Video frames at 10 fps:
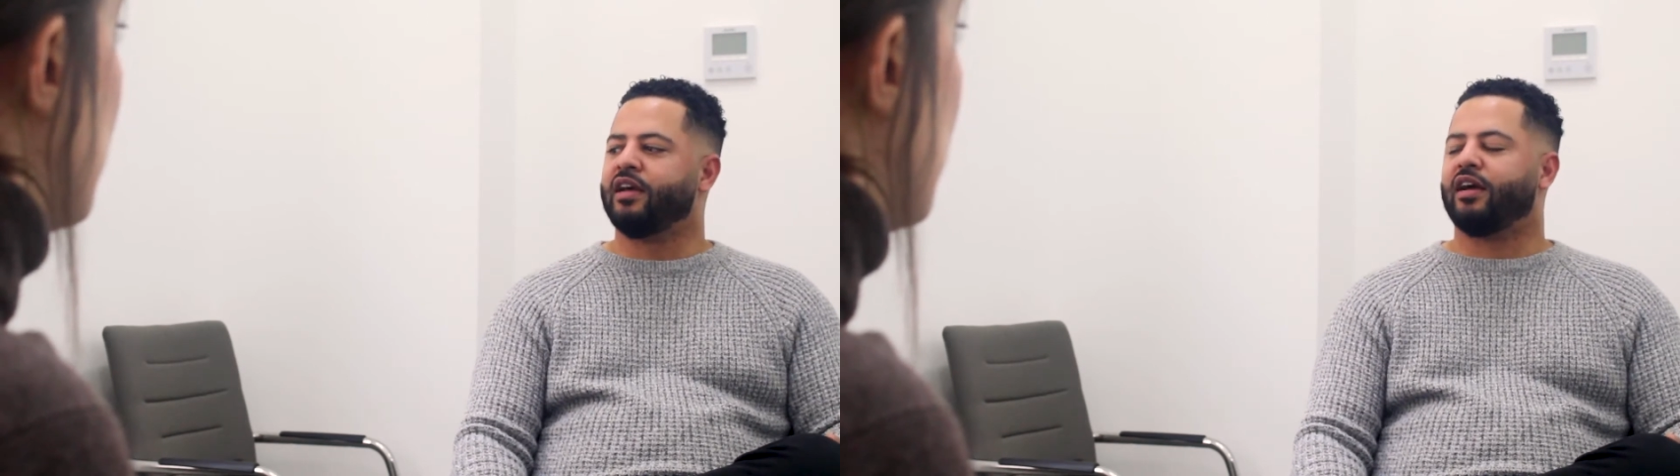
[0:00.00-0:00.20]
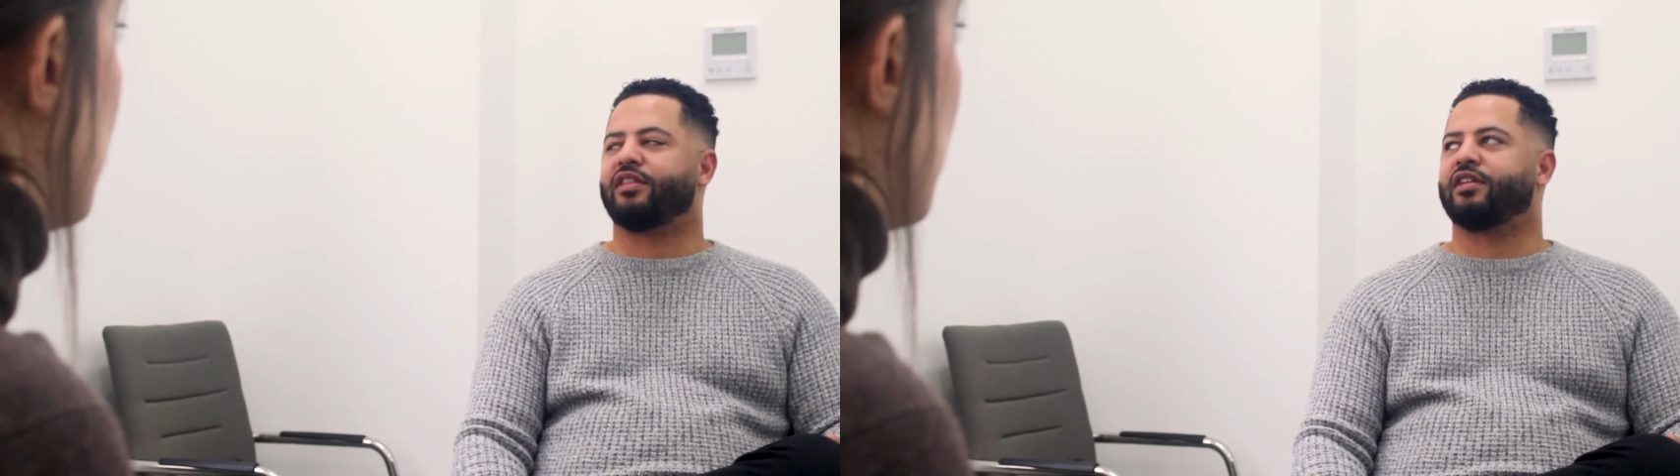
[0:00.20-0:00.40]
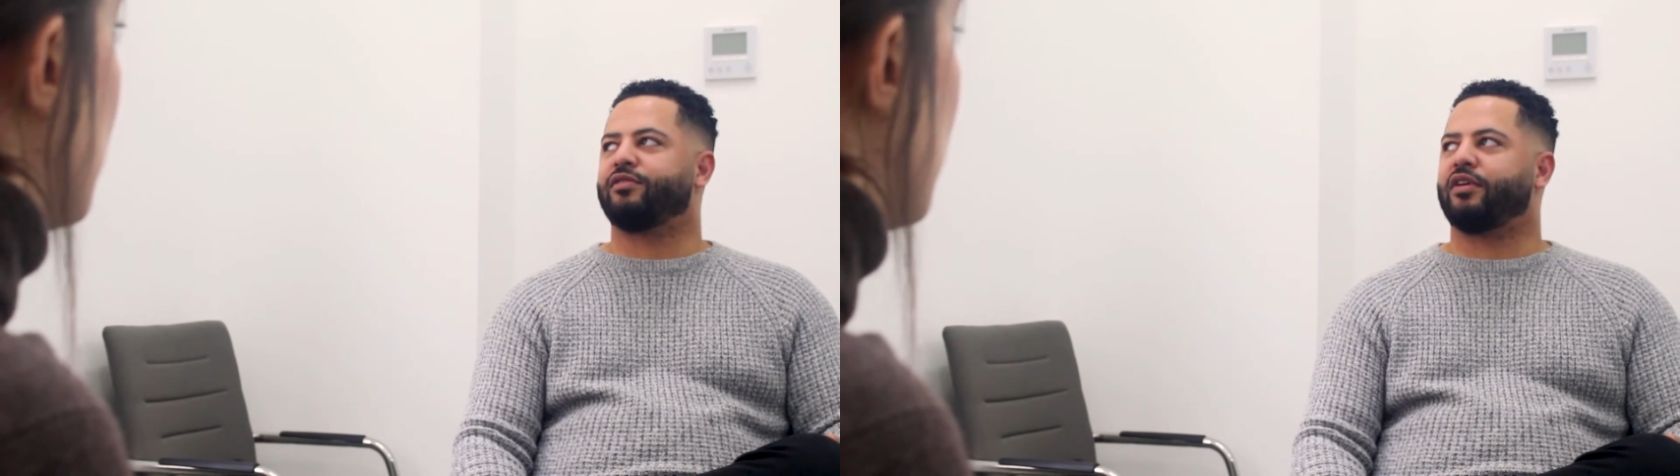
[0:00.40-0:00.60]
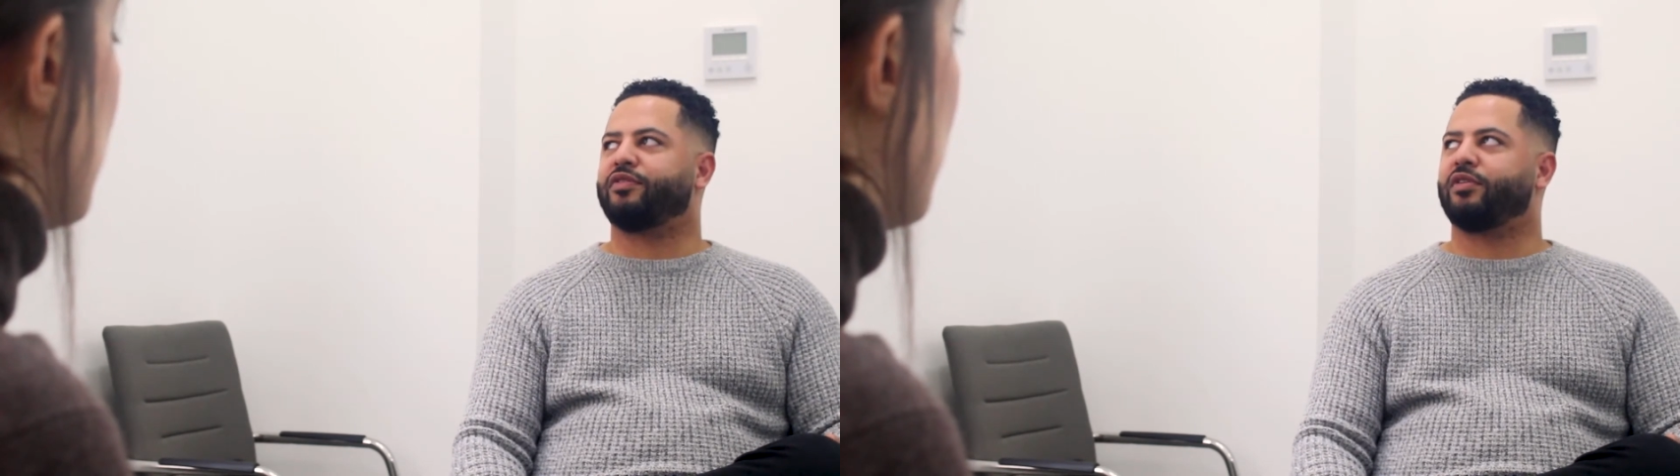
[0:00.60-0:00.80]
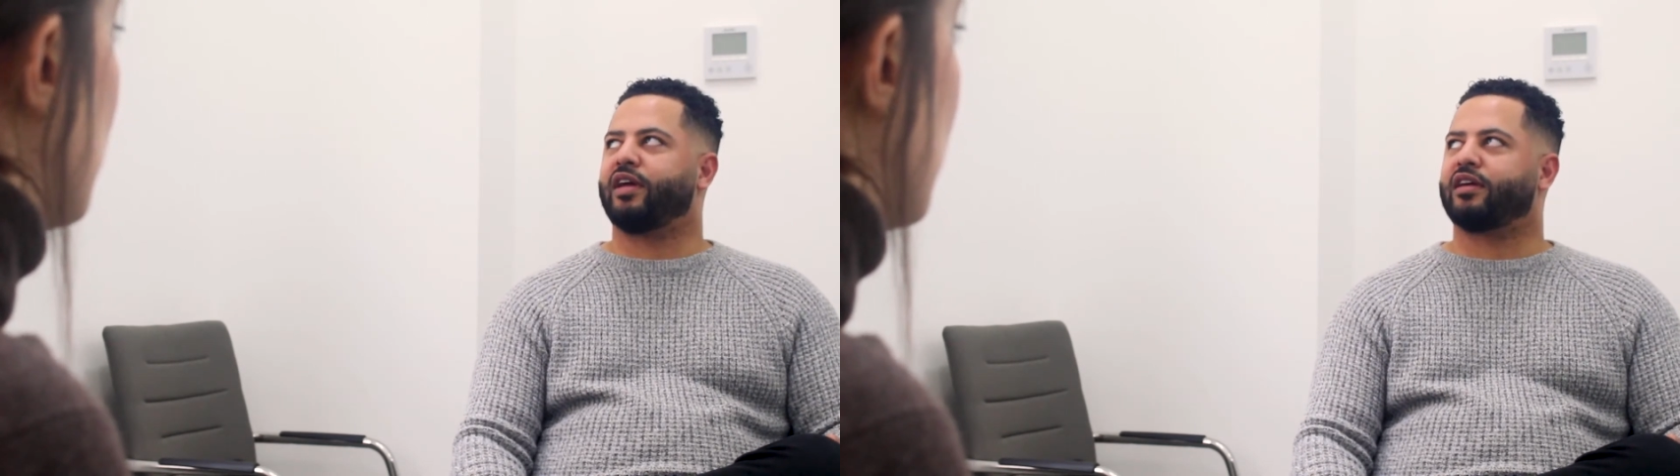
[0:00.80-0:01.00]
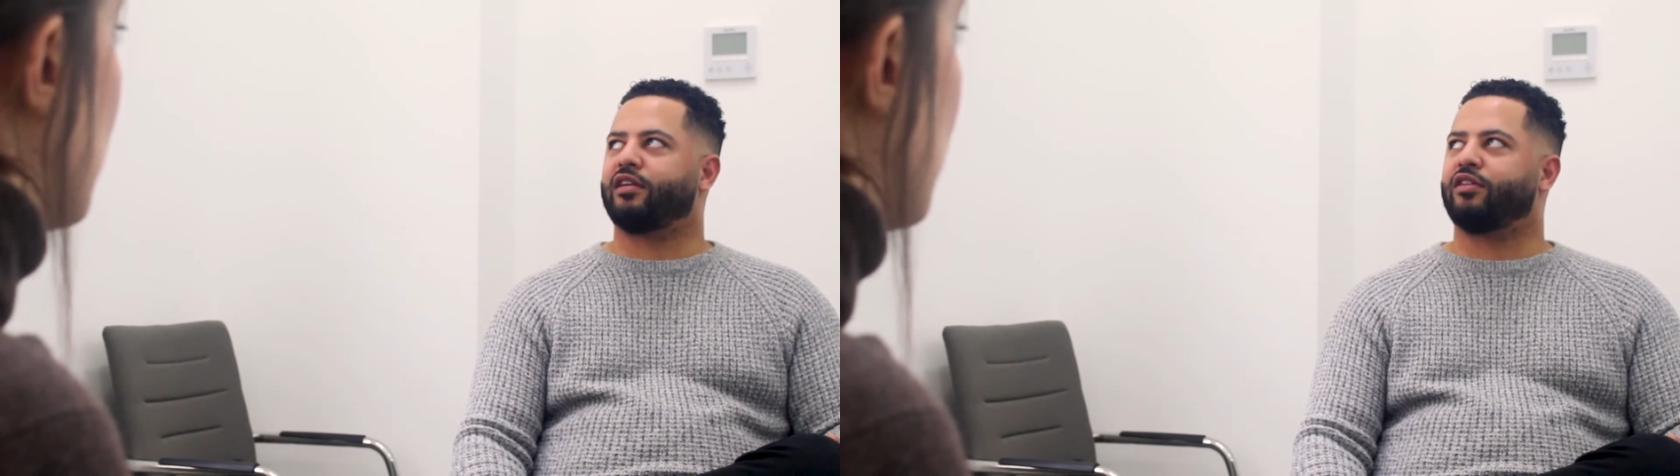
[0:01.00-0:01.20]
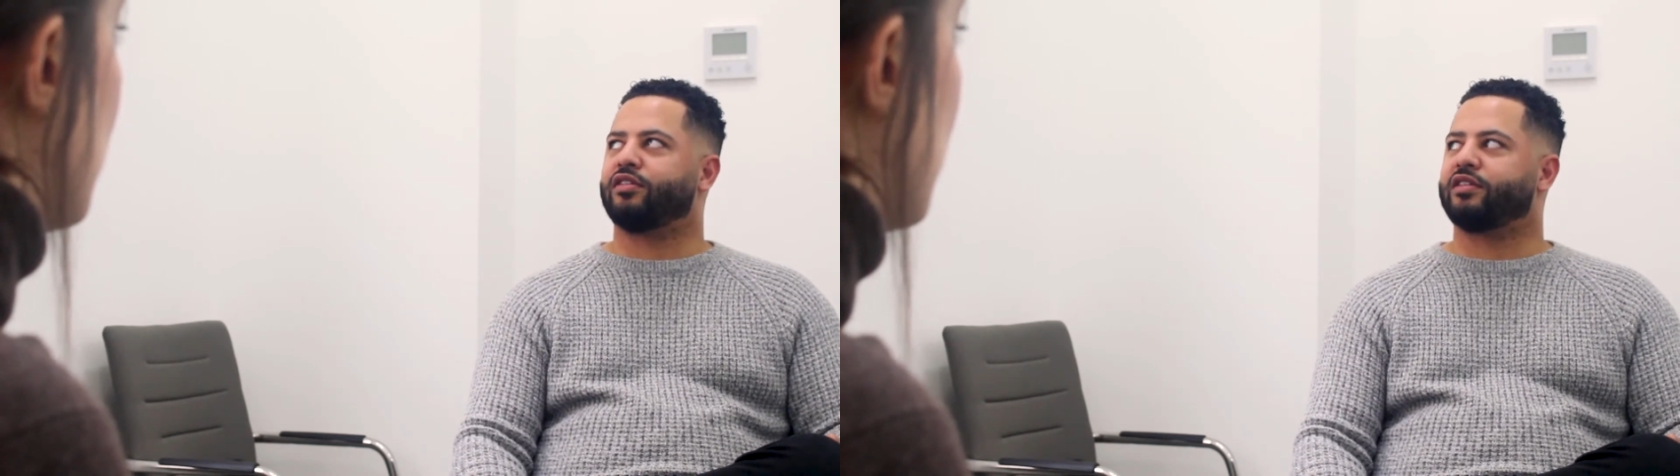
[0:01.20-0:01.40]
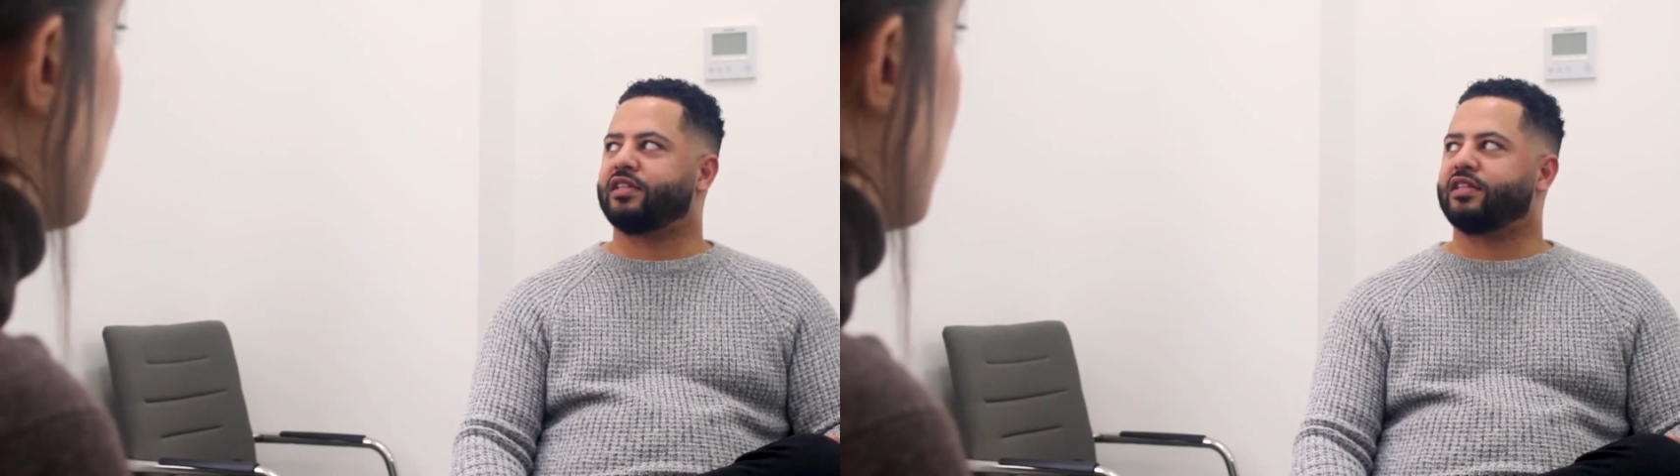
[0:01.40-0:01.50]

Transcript: I feel like a lot of